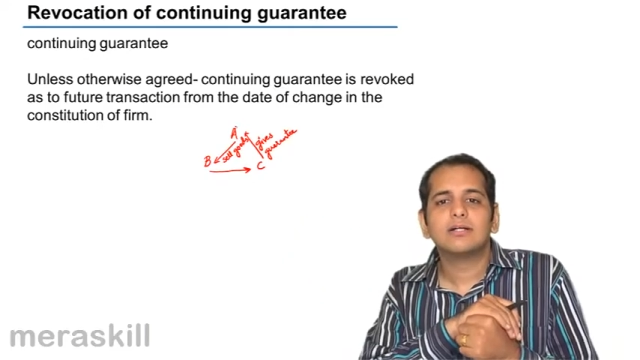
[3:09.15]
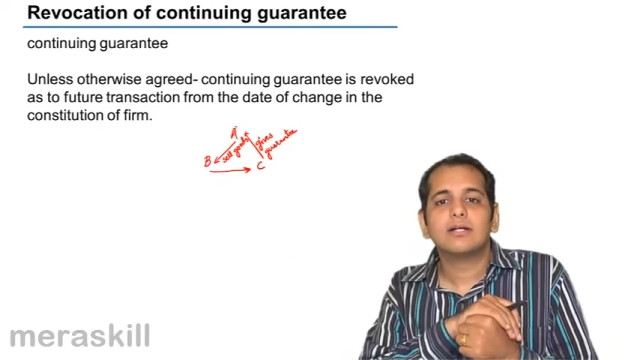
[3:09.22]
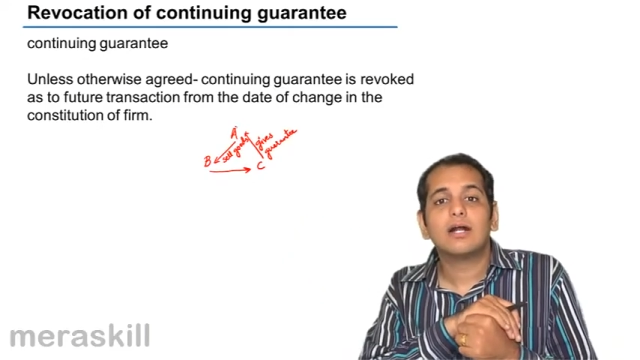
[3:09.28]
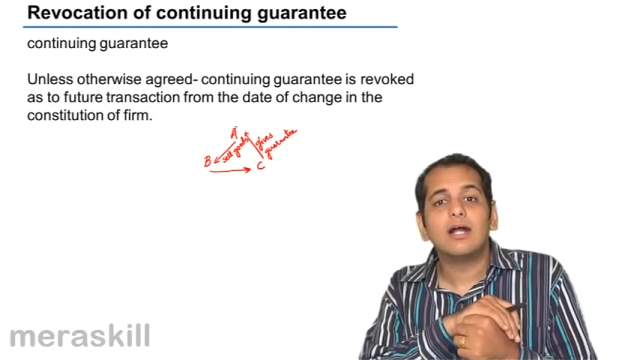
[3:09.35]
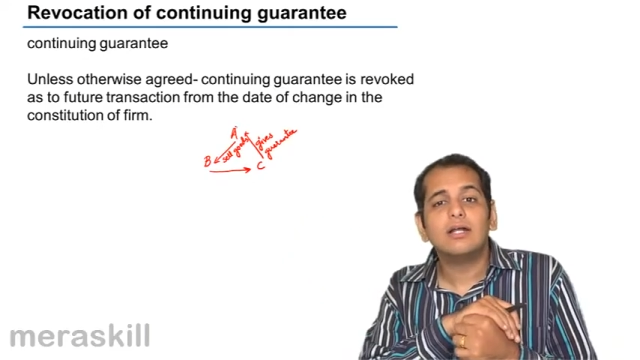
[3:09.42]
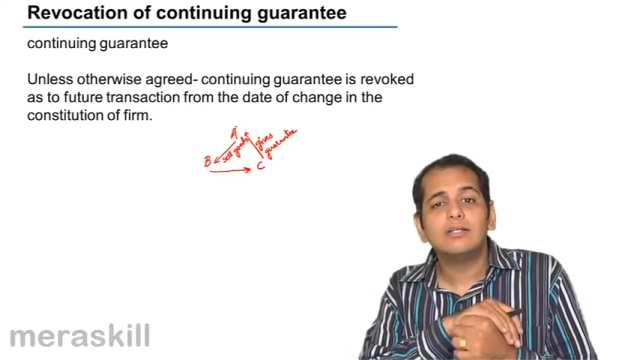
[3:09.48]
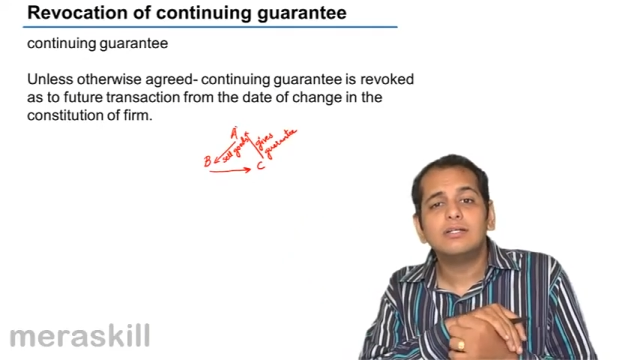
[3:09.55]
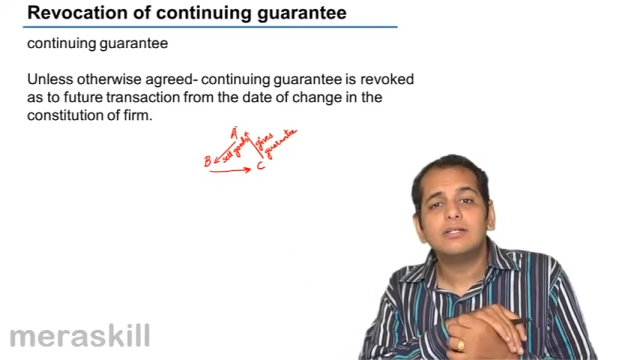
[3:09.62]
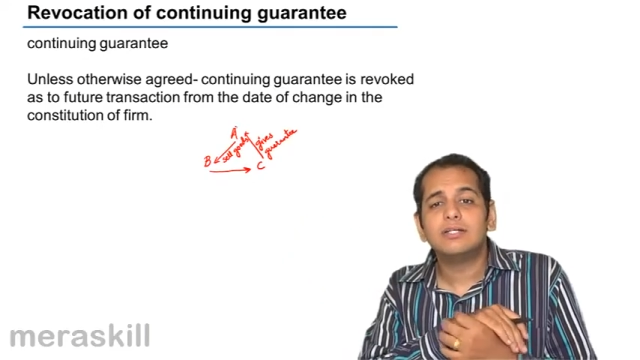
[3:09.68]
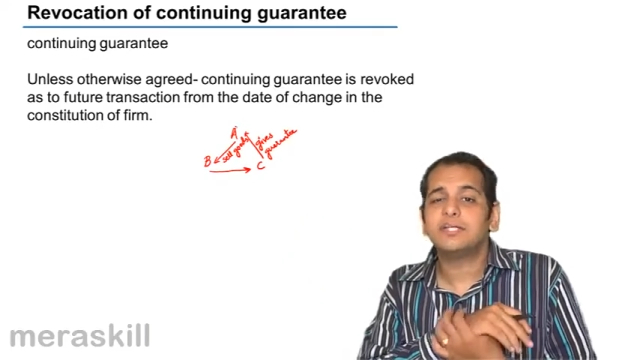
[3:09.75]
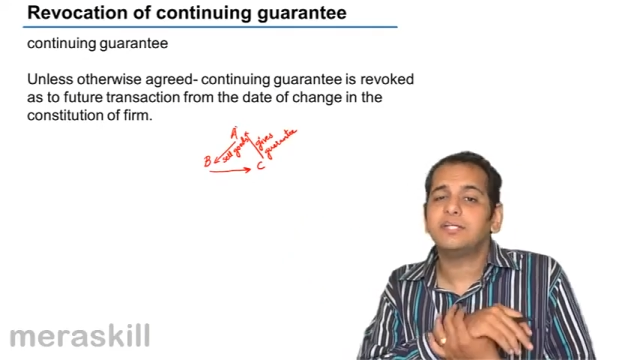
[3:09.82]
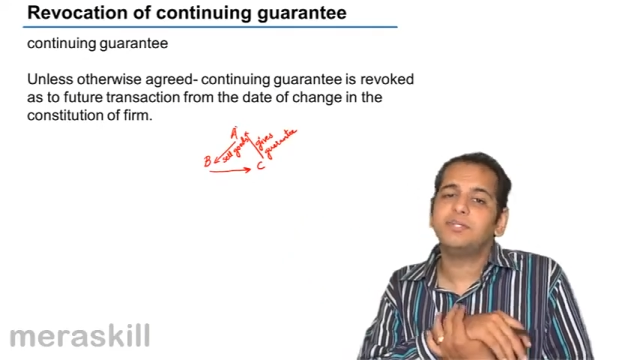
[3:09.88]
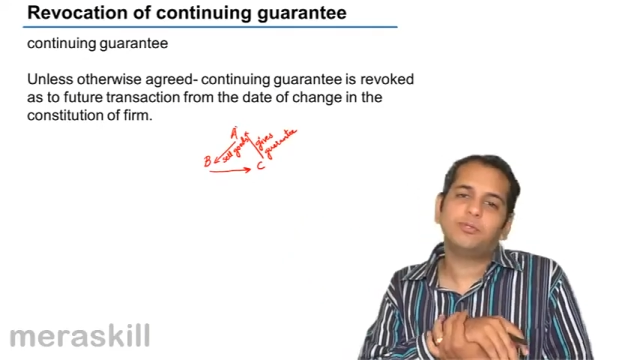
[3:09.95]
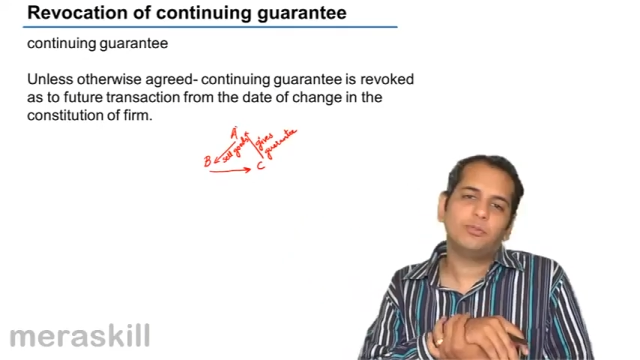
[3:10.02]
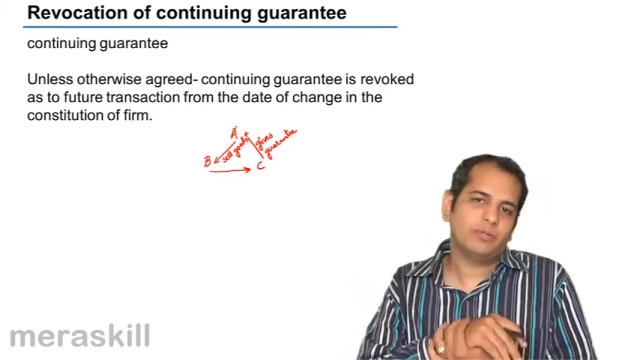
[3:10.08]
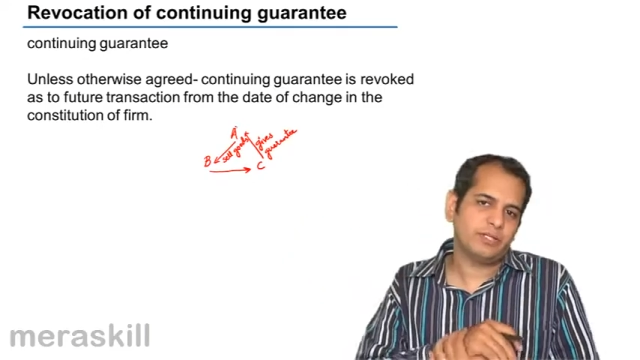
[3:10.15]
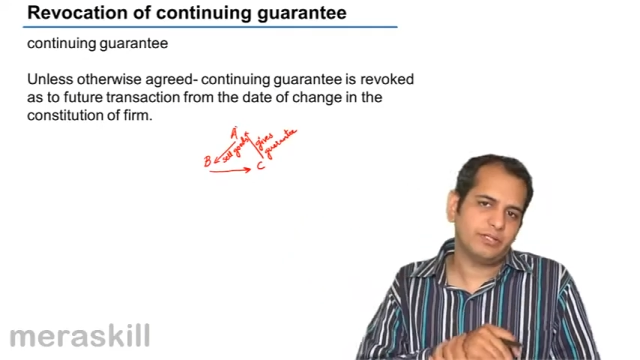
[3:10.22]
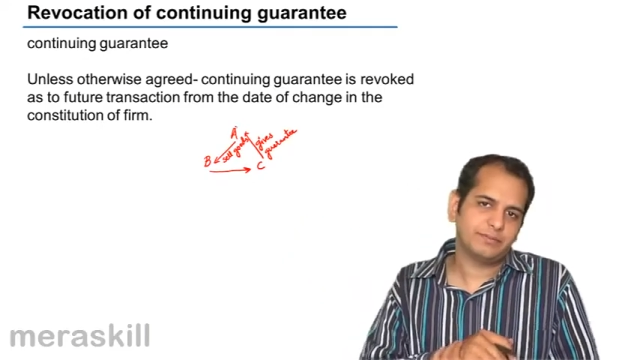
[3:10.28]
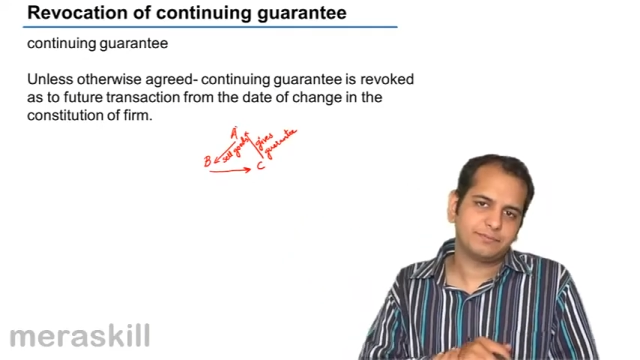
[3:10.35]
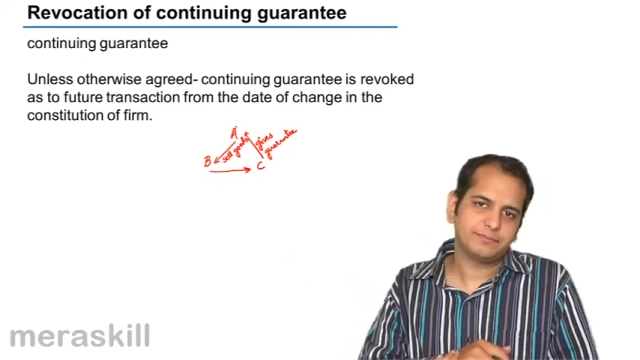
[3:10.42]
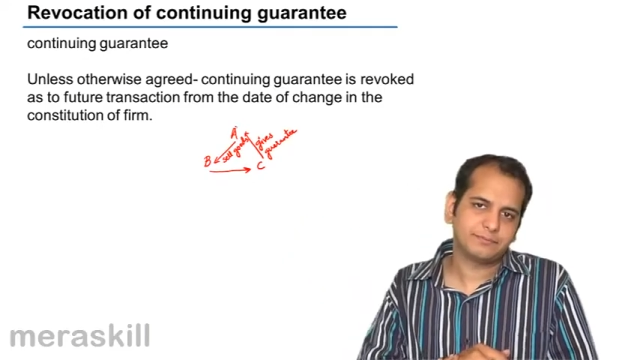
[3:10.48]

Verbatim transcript: continuing.